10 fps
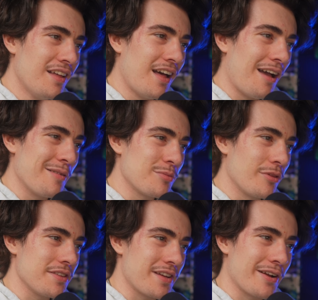I was
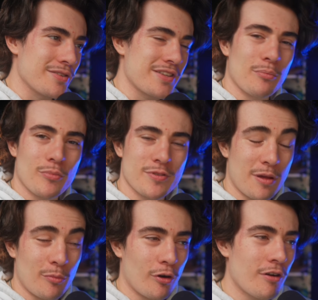really scared to
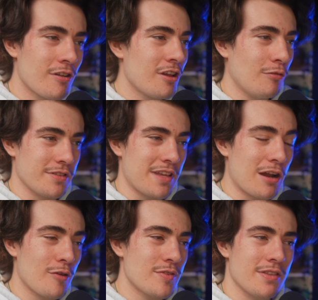spend more with
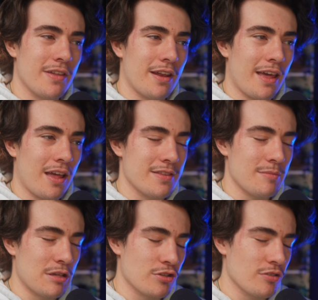tariffs, and then I had
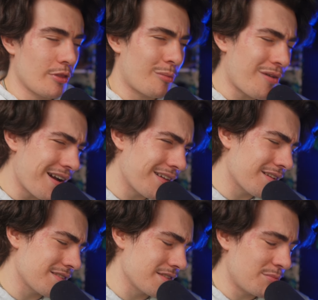some issues with the
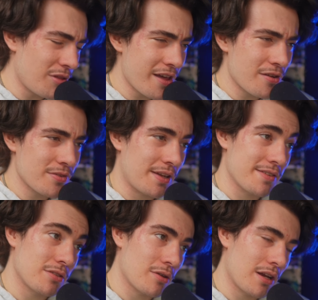products, the suppliers, and I
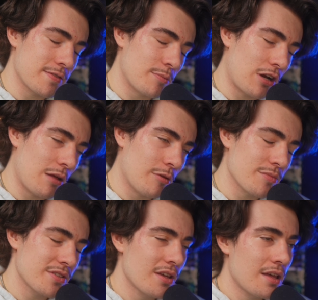still can have some
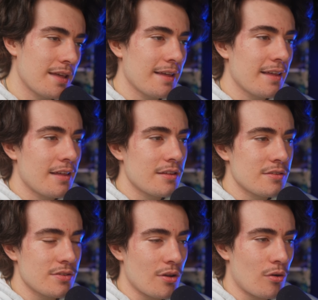problems.
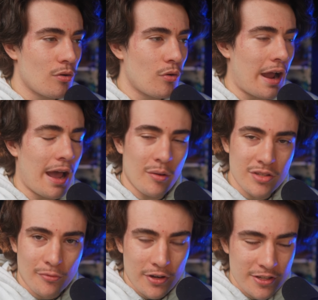So I was
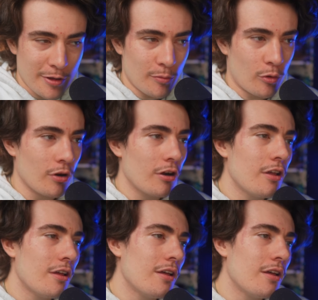afraid to spend more.